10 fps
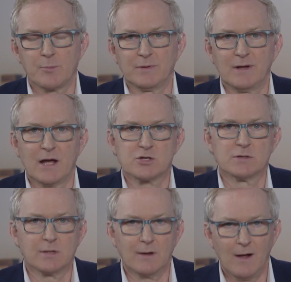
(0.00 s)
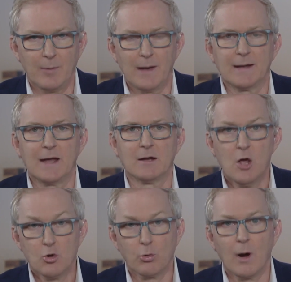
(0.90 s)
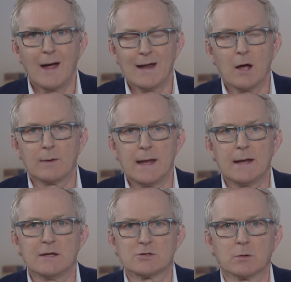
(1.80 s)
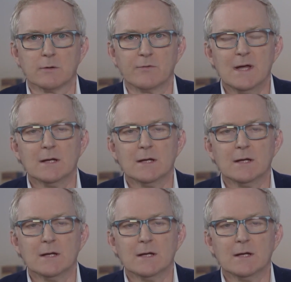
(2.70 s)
protection to help Hut 8 ride out any sort of